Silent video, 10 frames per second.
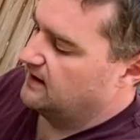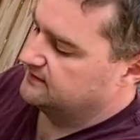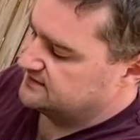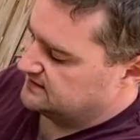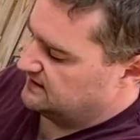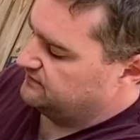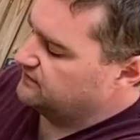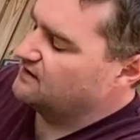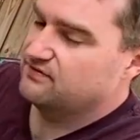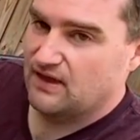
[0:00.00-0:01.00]
underneath.
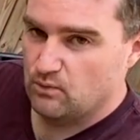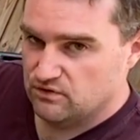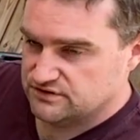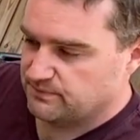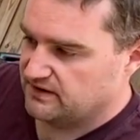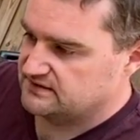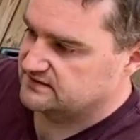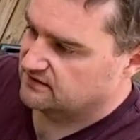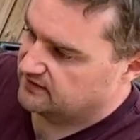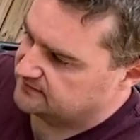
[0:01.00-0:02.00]
That was by
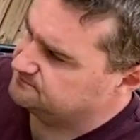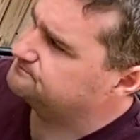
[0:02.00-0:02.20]
design.